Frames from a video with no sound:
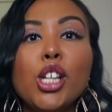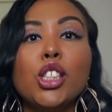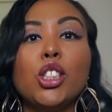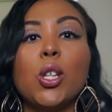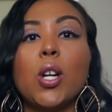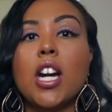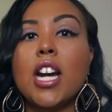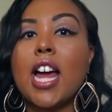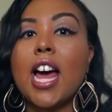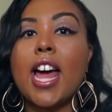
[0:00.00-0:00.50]

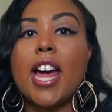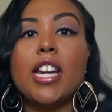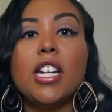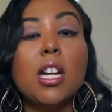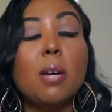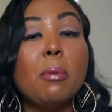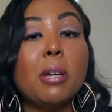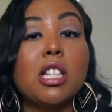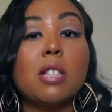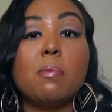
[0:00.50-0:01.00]
So then I
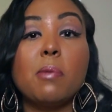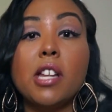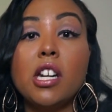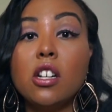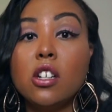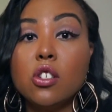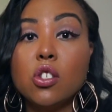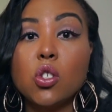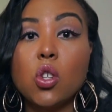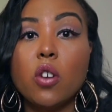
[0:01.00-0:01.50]
end up
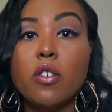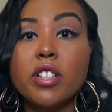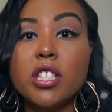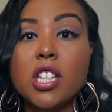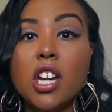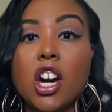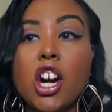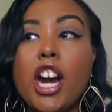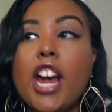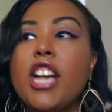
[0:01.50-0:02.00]
explaining the story
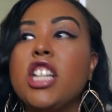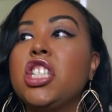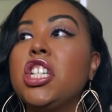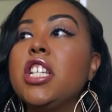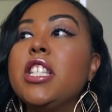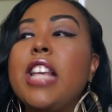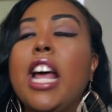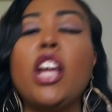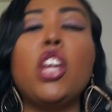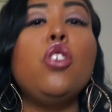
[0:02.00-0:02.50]
to her, and
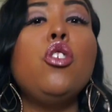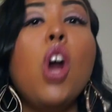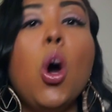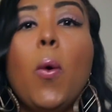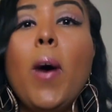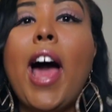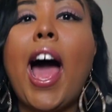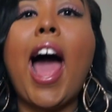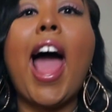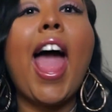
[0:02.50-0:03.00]
she's like, you know
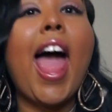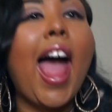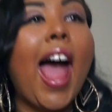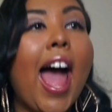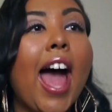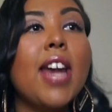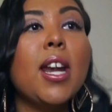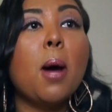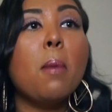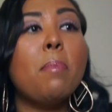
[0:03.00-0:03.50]
what, I
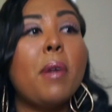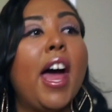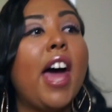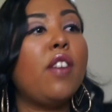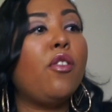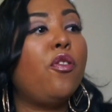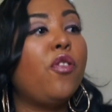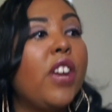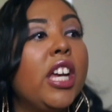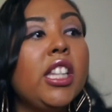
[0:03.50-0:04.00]
had a
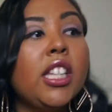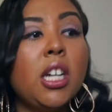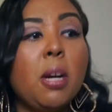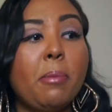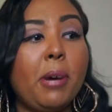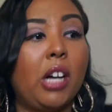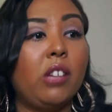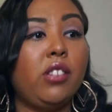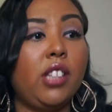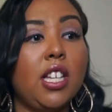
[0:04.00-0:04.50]
bad feeling
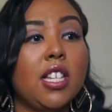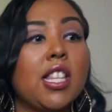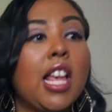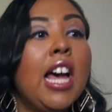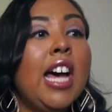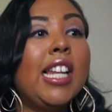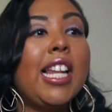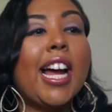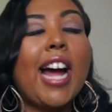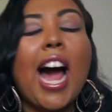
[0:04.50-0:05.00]
about this.
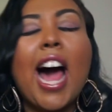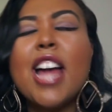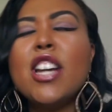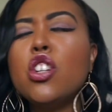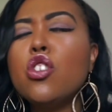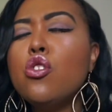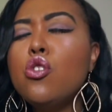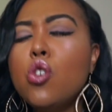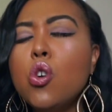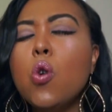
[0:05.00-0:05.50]
Like
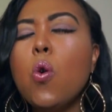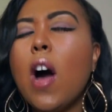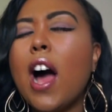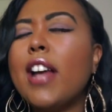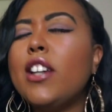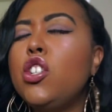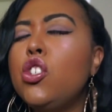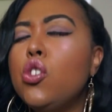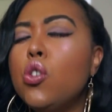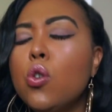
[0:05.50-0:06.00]
I
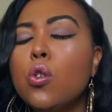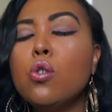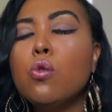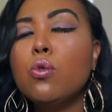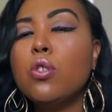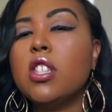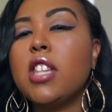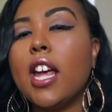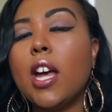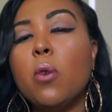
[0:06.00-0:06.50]
knew
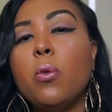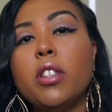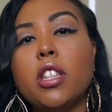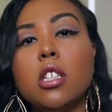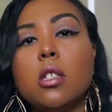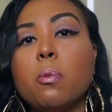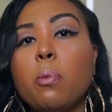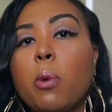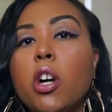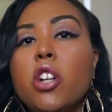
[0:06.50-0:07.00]
you staying with
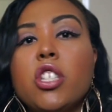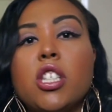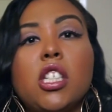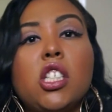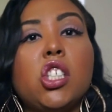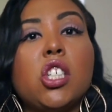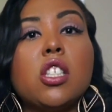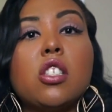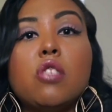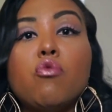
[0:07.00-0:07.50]
this
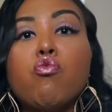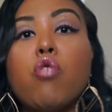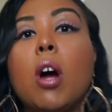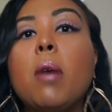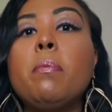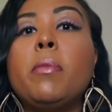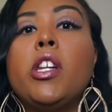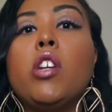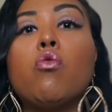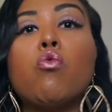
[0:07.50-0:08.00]
person just
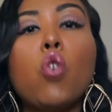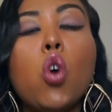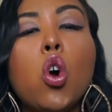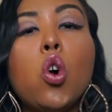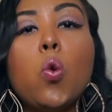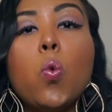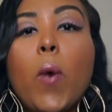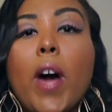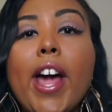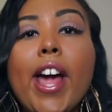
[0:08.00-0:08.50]
rubbed me the
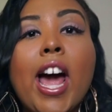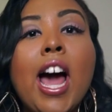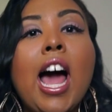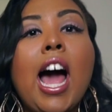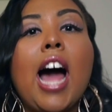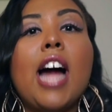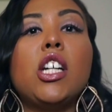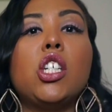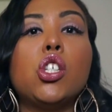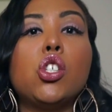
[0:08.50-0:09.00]
wrong way.
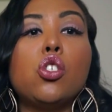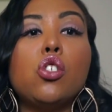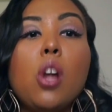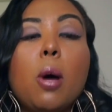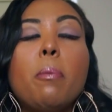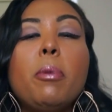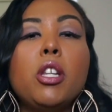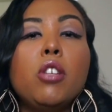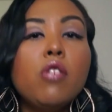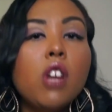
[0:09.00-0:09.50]
I just
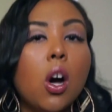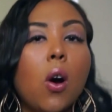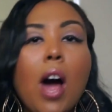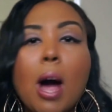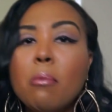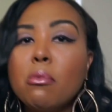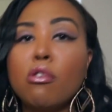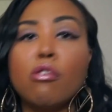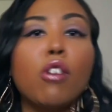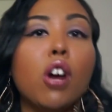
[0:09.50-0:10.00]
know, but you know,
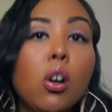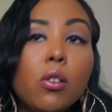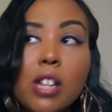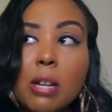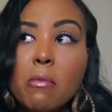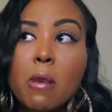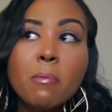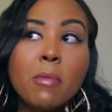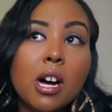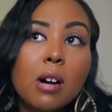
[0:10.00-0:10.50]
I'm grown.
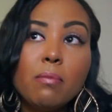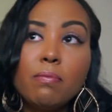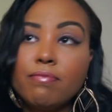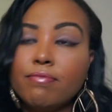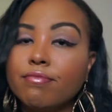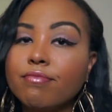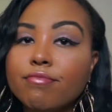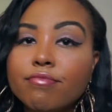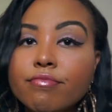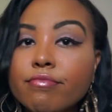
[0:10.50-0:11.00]
Like my mom,
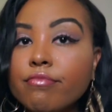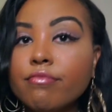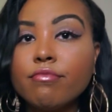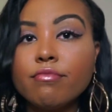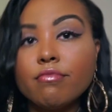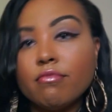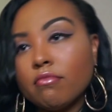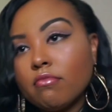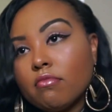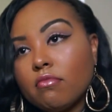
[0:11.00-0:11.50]

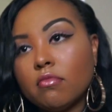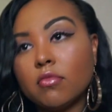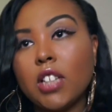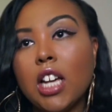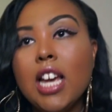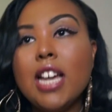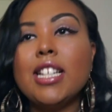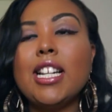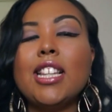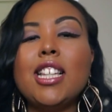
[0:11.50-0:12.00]

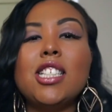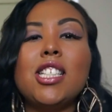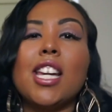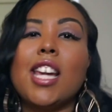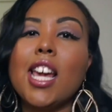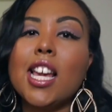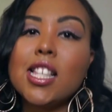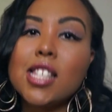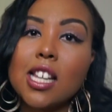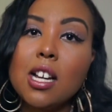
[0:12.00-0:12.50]
not that
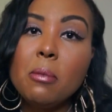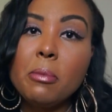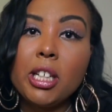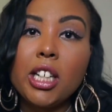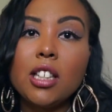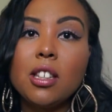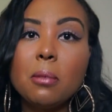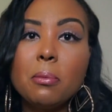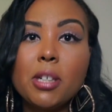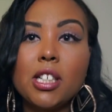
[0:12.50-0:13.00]
she can't tell me
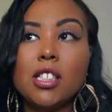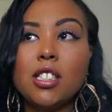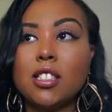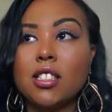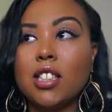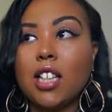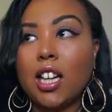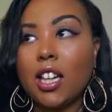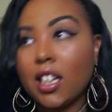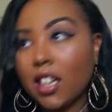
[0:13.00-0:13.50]
nothing, but it's
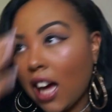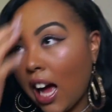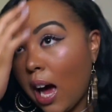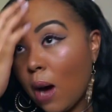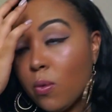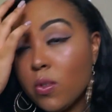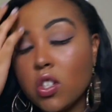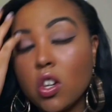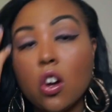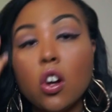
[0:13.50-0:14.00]
just like,
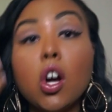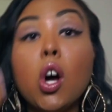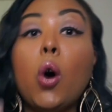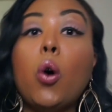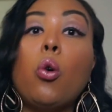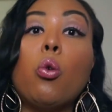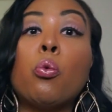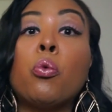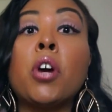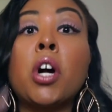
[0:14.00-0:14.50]
I was gonna
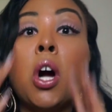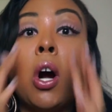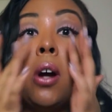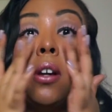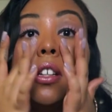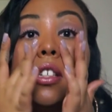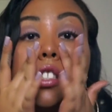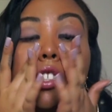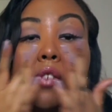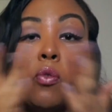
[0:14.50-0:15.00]
go
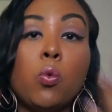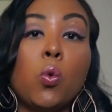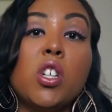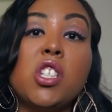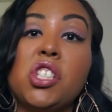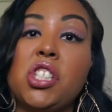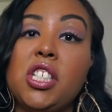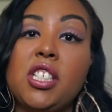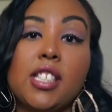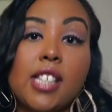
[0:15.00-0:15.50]
regardless of
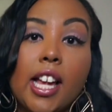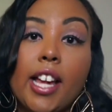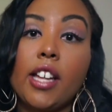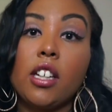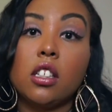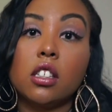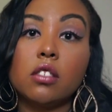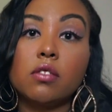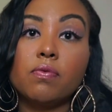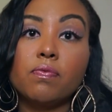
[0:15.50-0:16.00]
what she
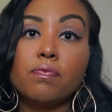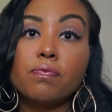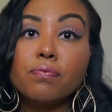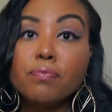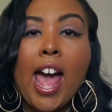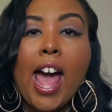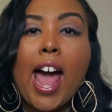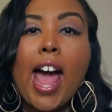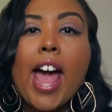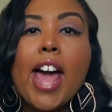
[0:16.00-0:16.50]
said.
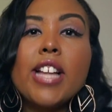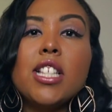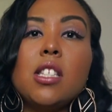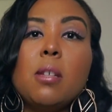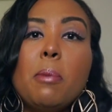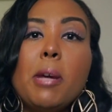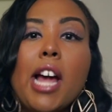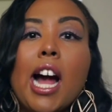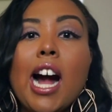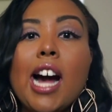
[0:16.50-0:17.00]
And
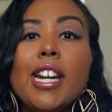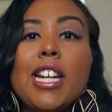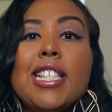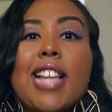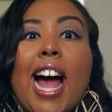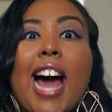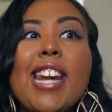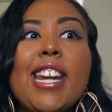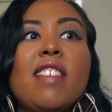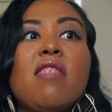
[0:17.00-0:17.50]
to be
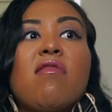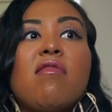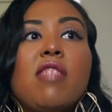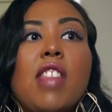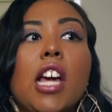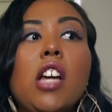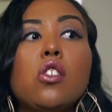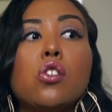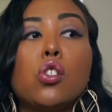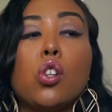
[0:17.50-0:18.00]
honest, I didn't
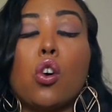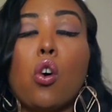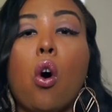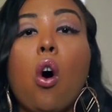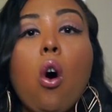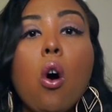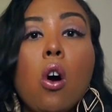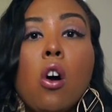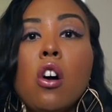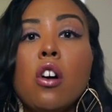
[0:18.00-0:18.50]
think to
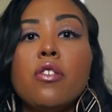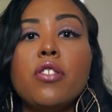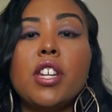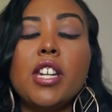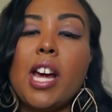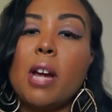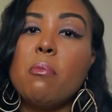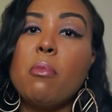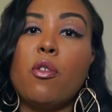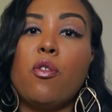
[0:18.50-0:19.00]
call her the
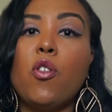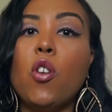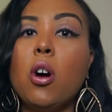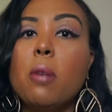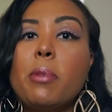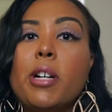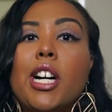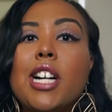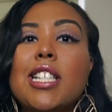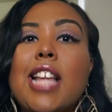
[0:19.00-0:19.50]
night
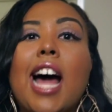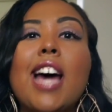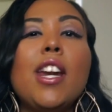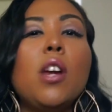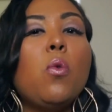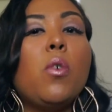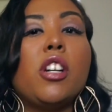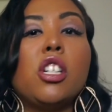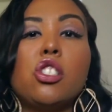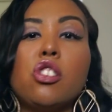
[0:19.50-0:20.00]
before because I
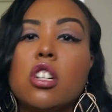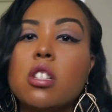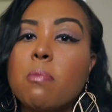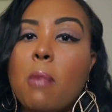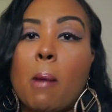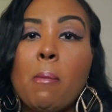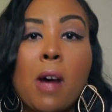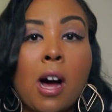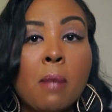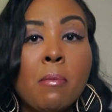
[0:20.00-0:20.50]
didn't want to stress
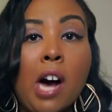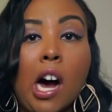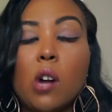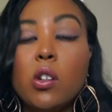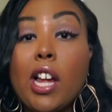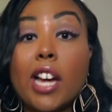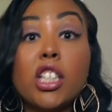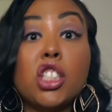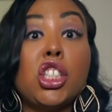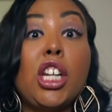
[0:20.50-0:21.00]
my mom
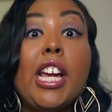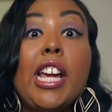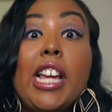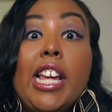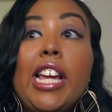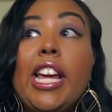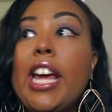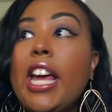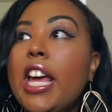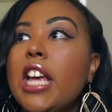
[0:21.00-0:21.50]
out. Like
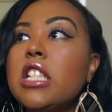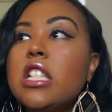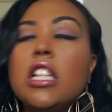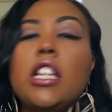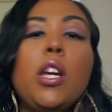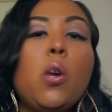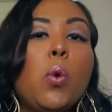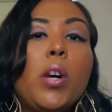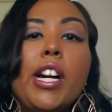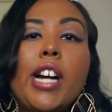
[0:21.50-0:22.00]
she
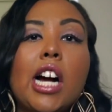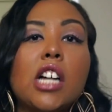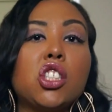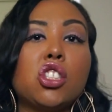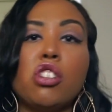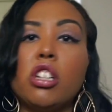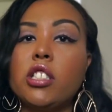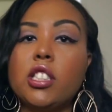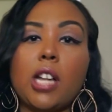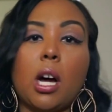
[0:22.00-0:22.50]
easily would have got
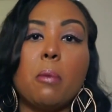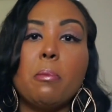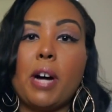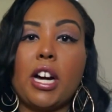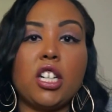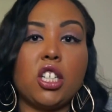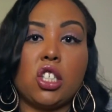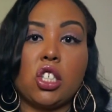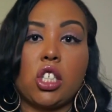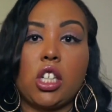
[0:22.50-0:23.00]
stressed out
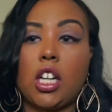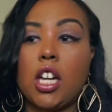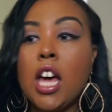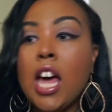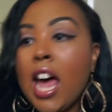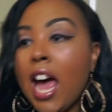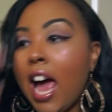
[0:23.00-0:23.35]
by this shit.